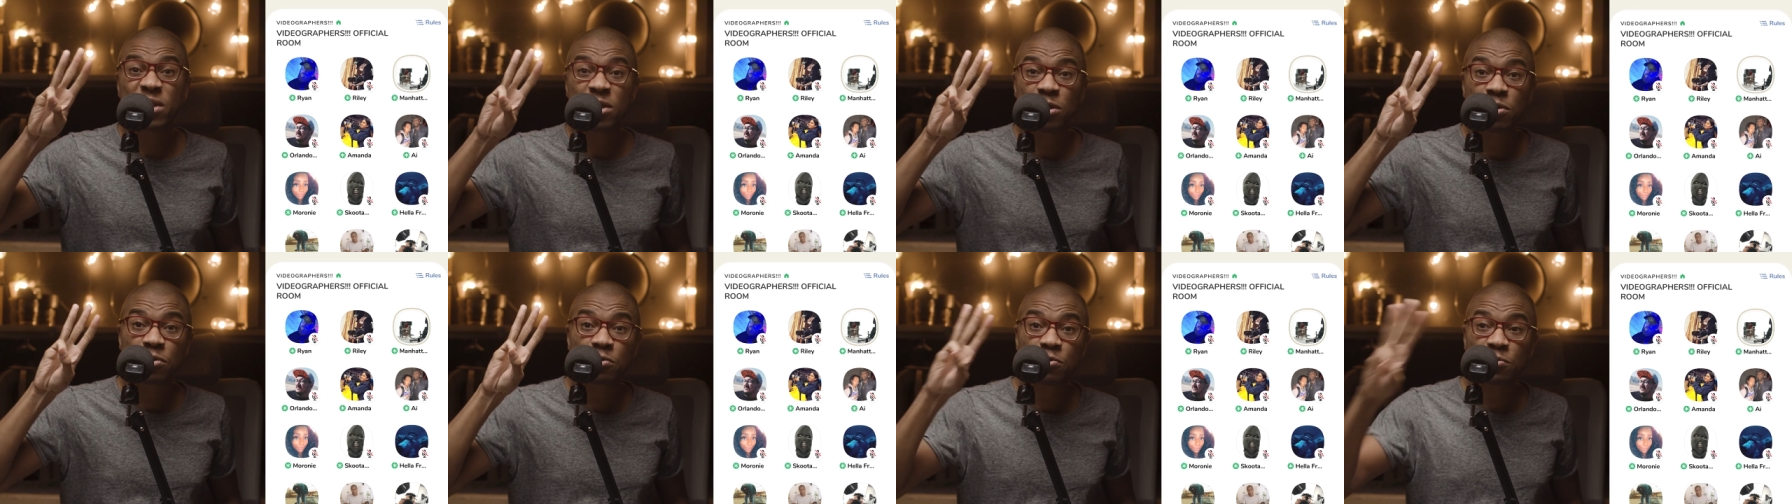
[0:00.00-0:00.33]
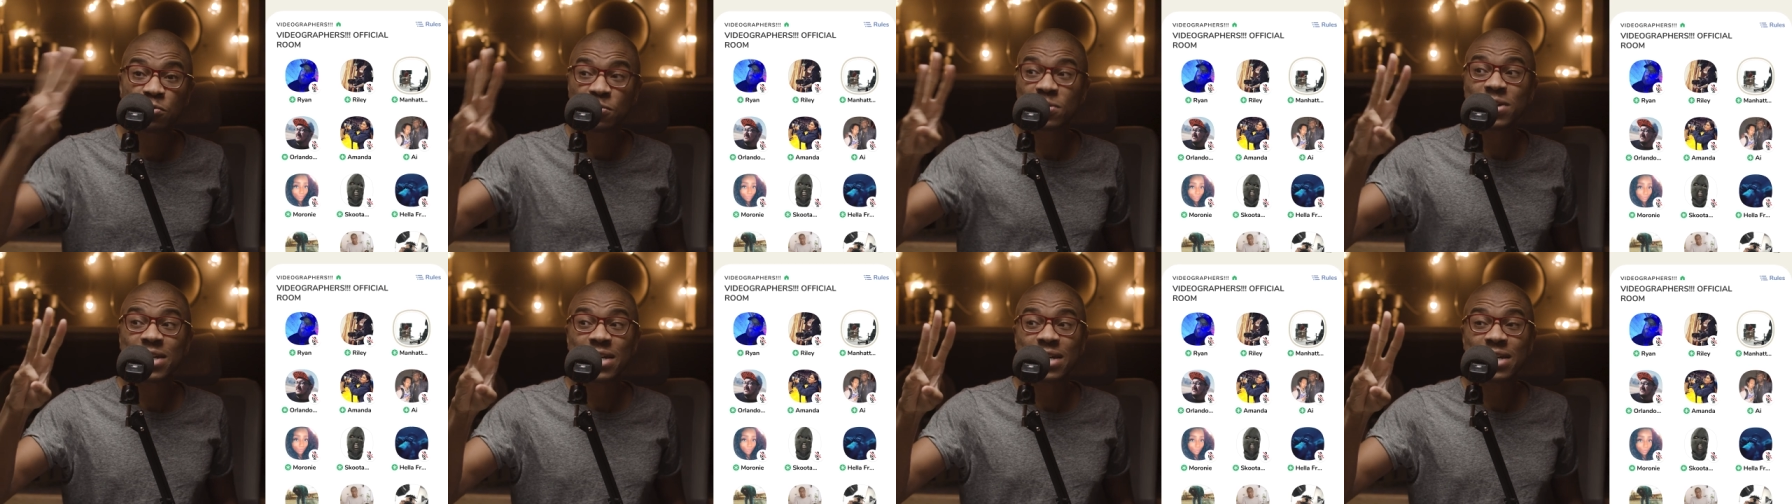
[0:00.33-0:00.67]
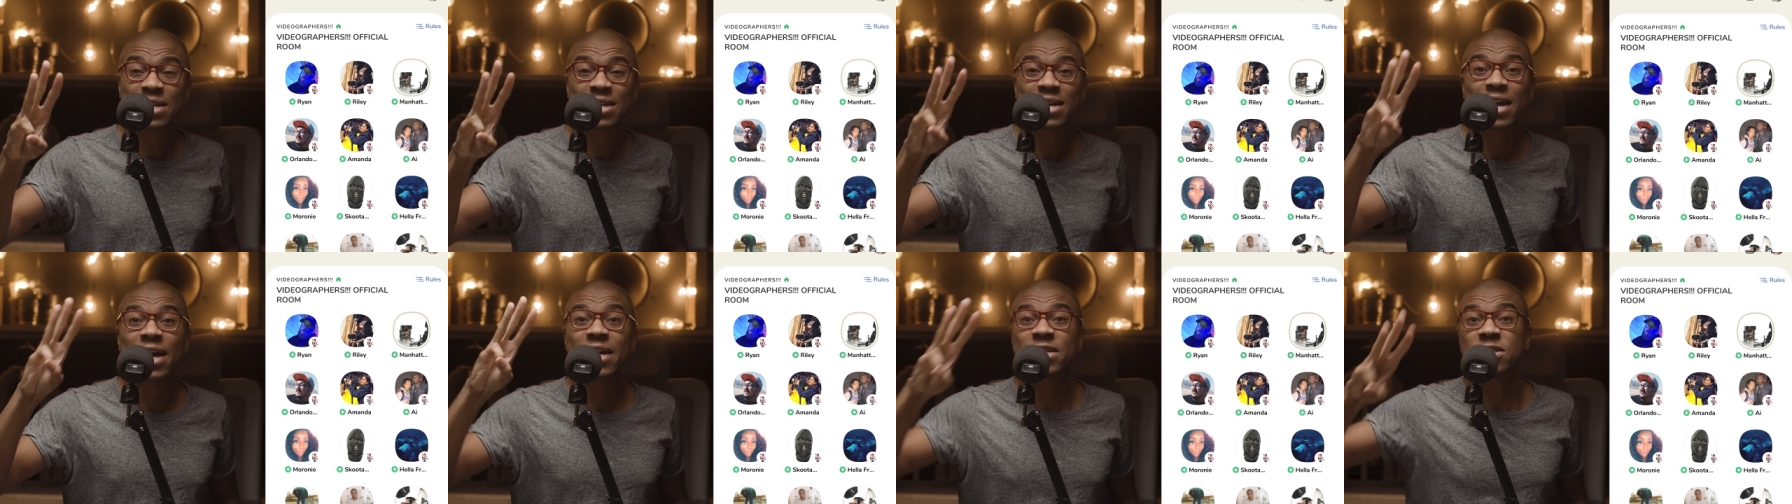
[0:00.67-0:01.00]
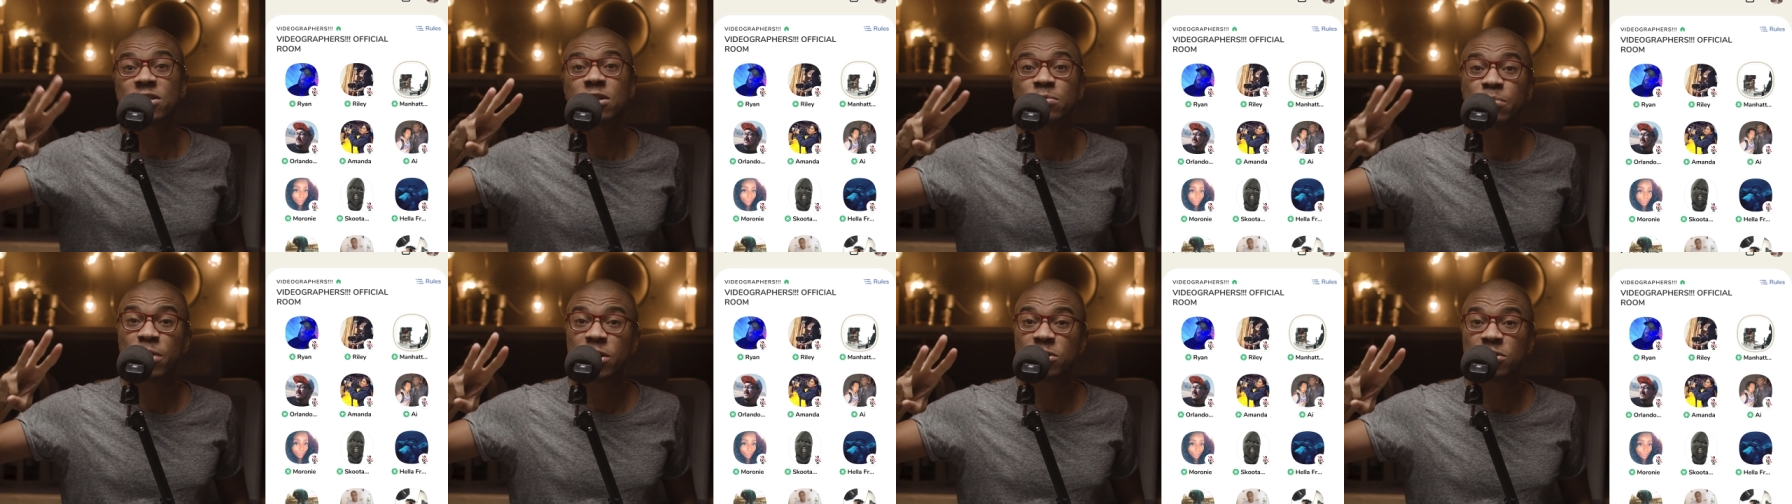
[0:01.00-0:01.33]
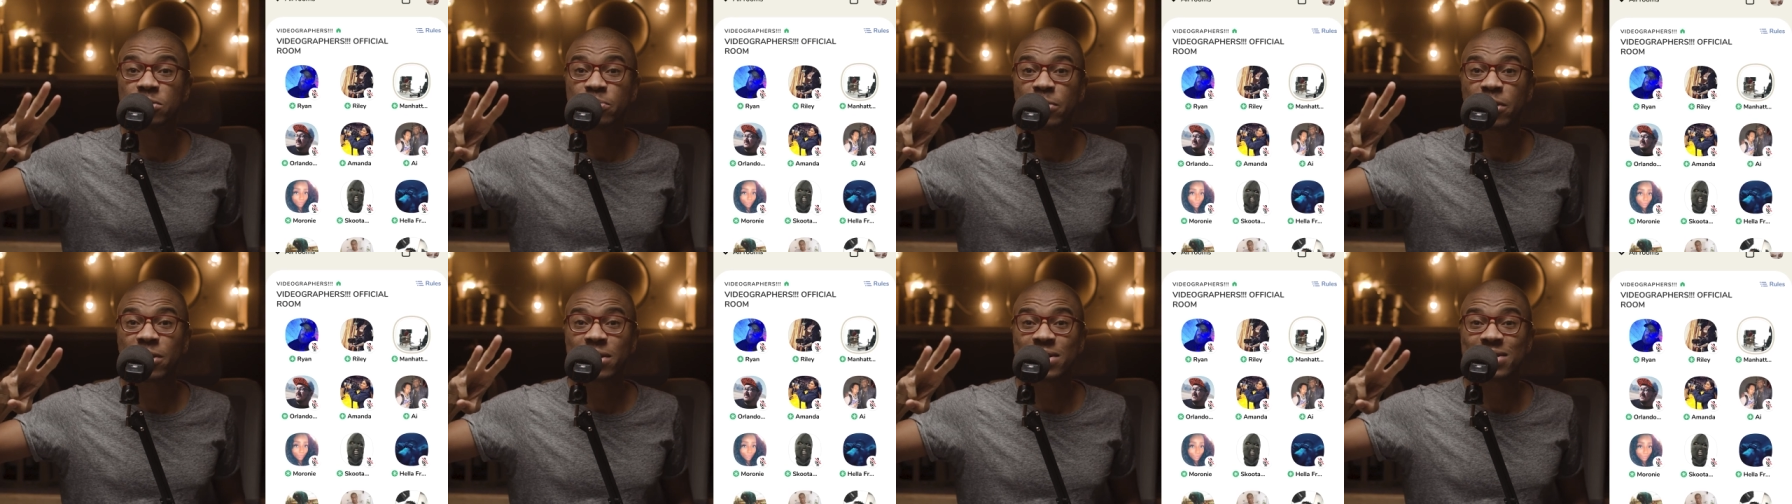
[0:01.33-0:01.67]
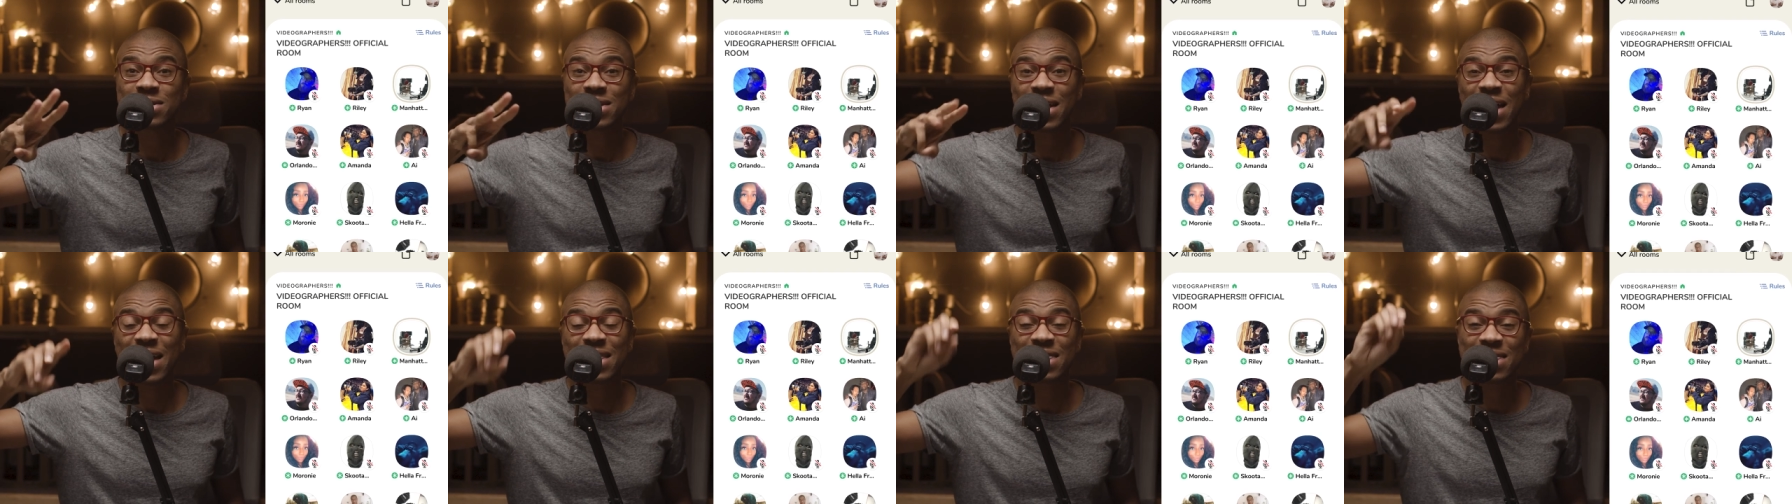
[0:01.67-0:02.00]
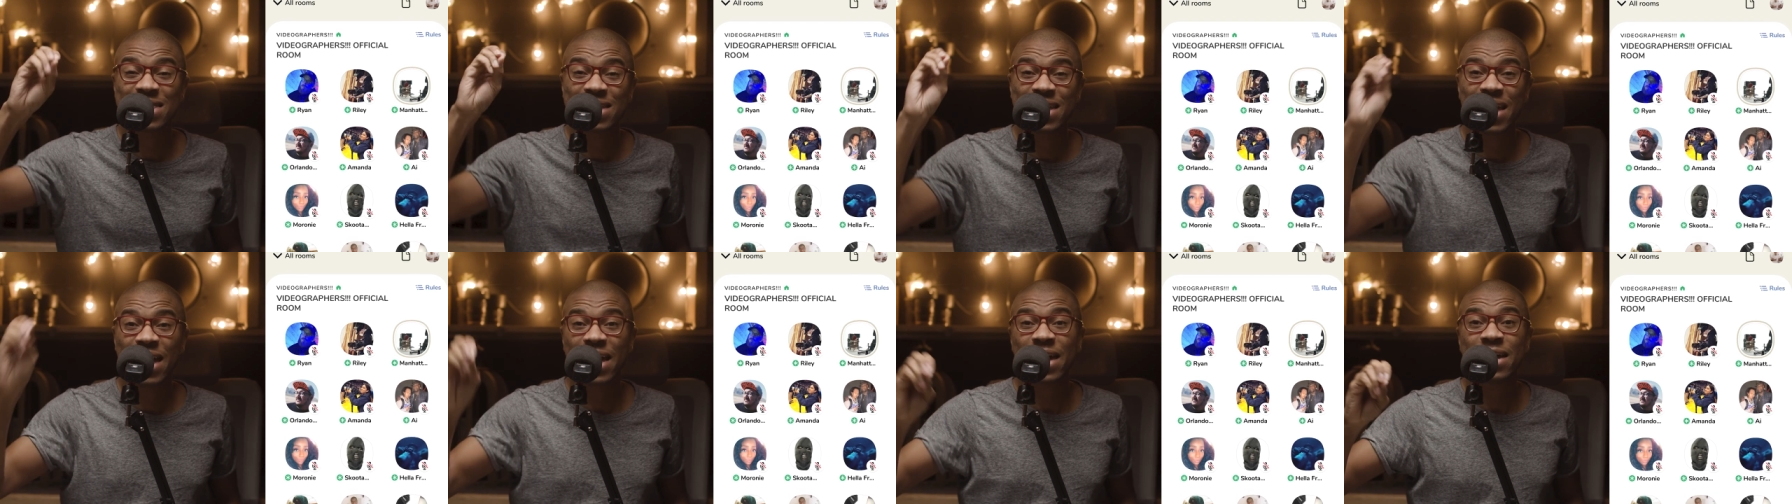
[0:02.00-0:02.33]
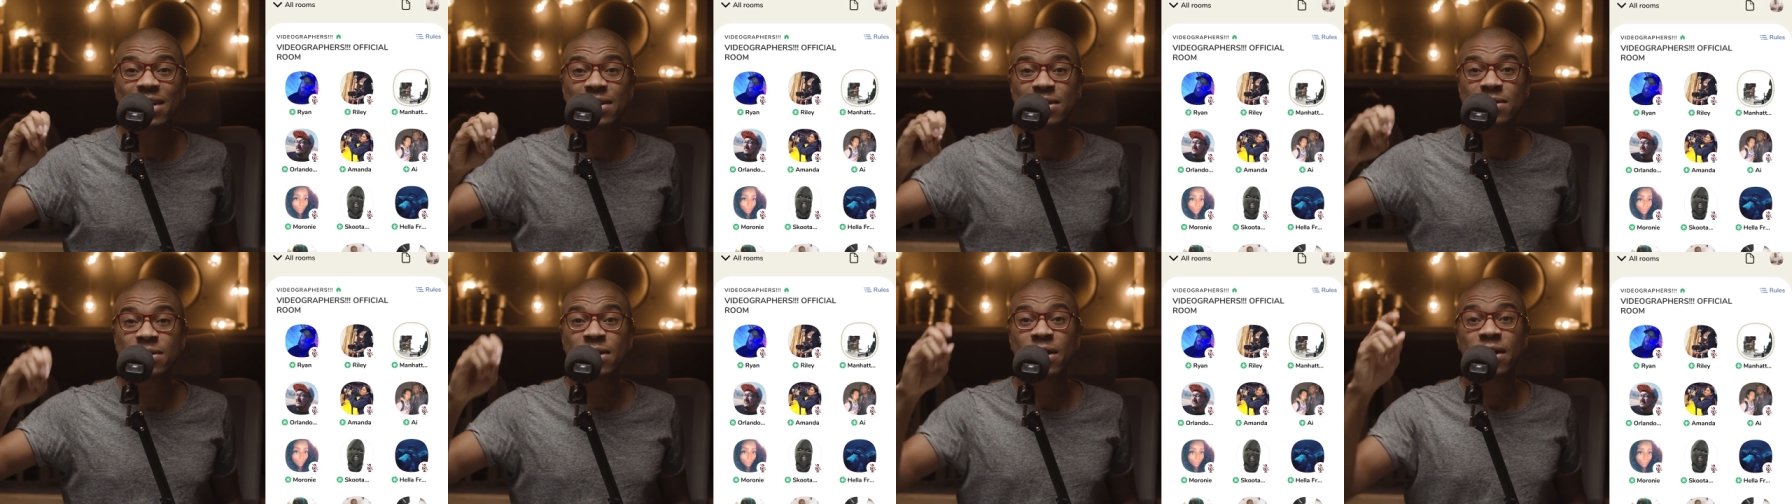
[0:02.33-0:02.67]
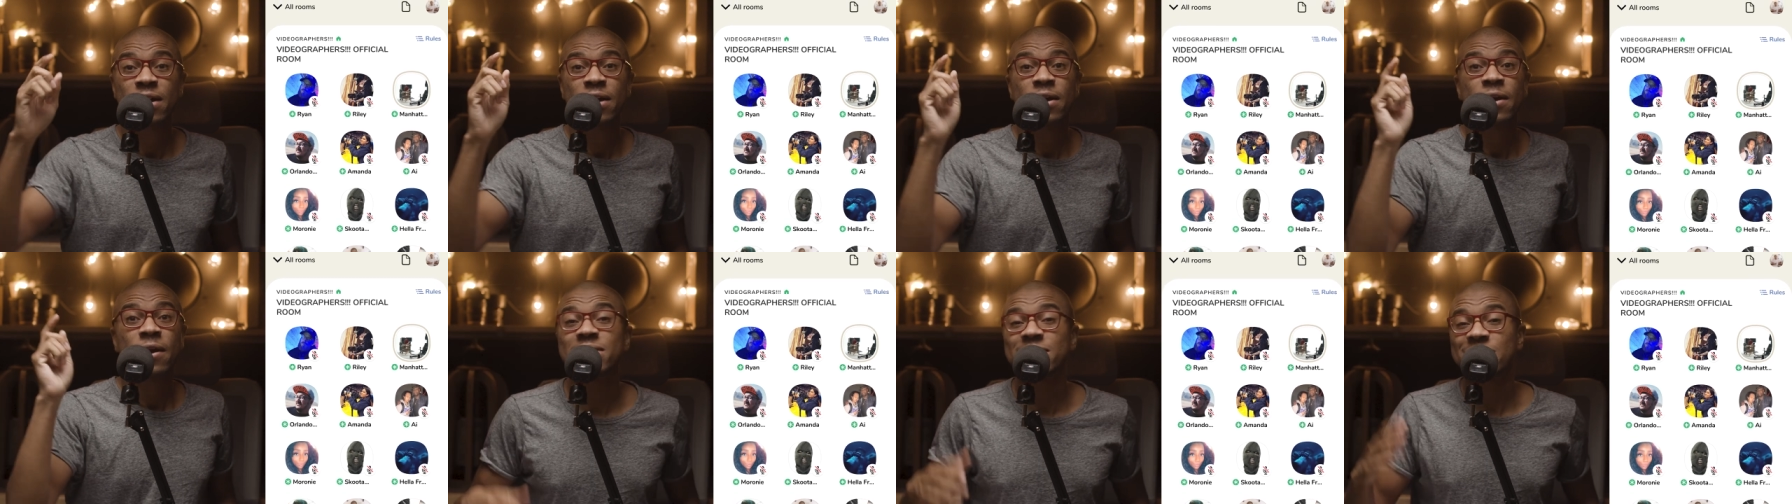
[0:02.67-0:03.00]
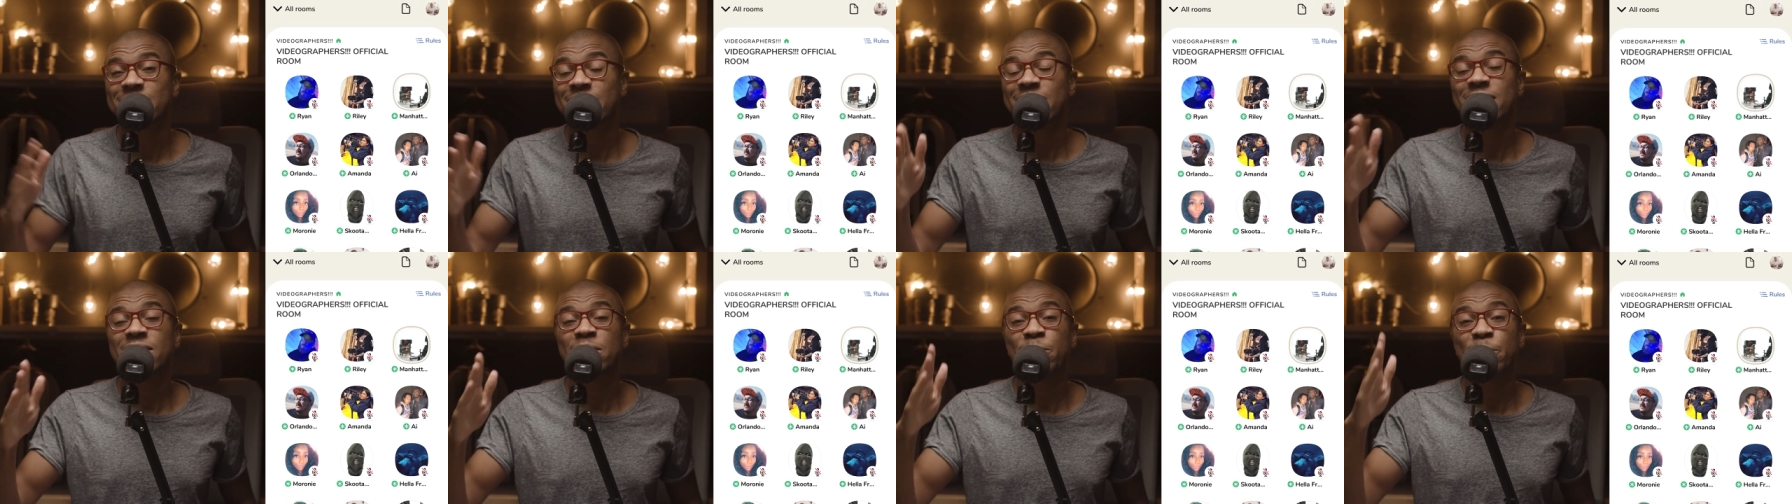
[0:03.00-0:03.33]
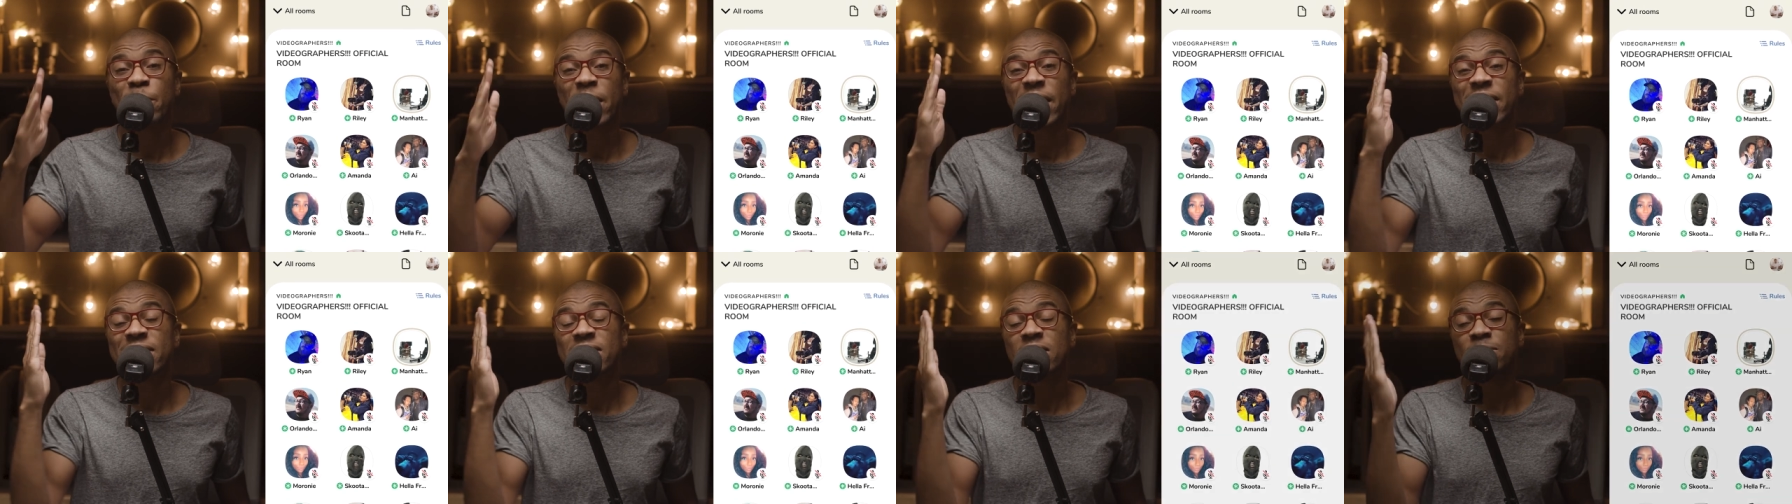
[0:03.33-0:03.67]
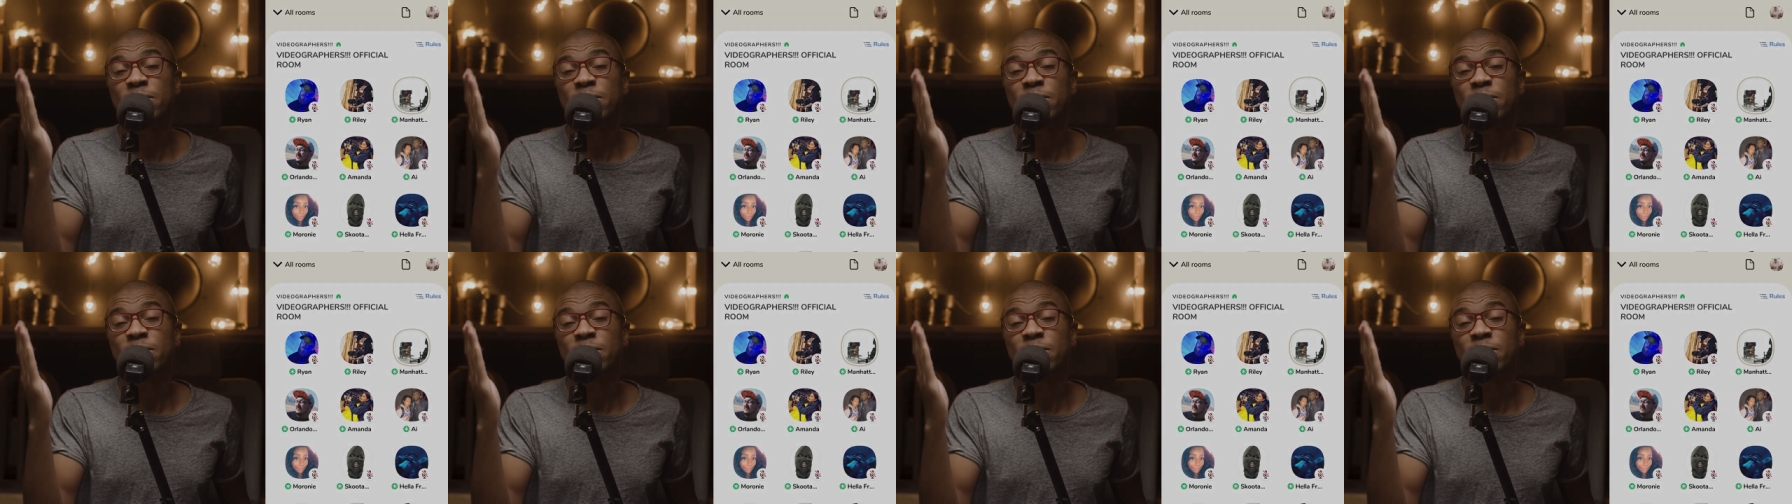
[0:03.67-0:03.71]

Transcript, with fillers: with three exclamation marks at the end. It's led up by